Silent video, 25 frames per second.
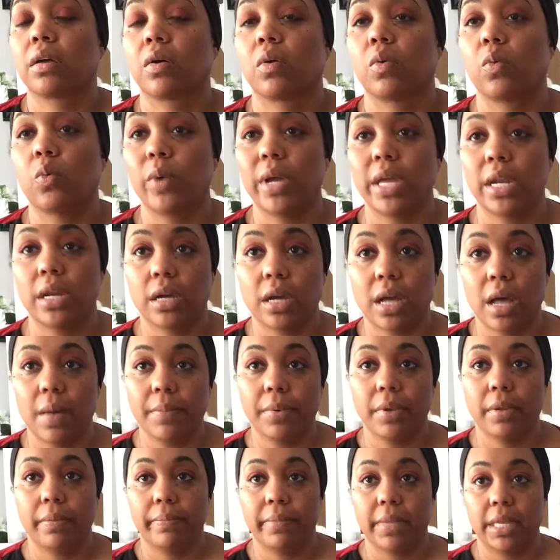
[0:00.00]
Wait a
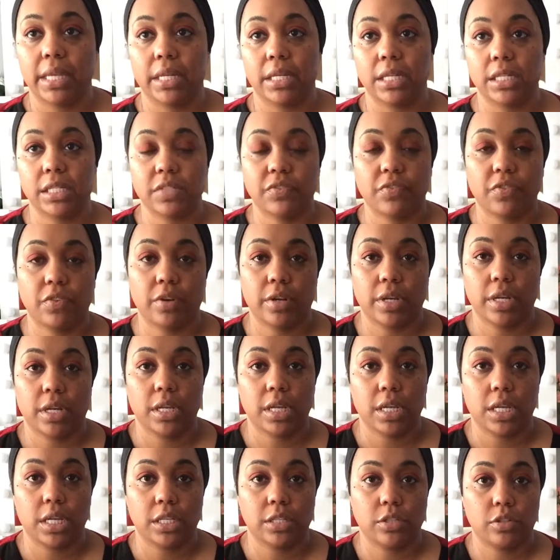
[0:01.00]
couple of minutes for
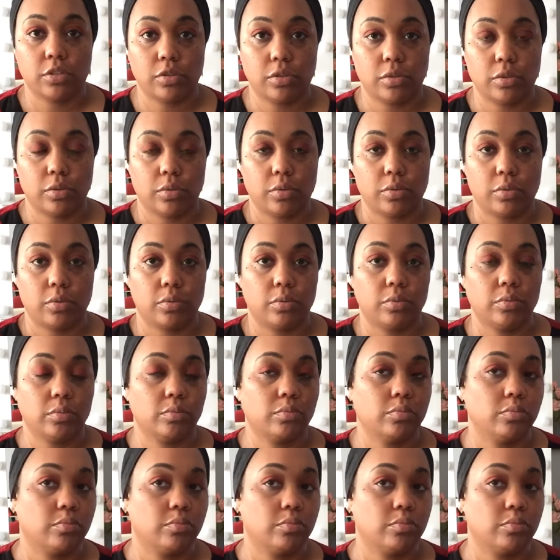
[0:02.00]
it to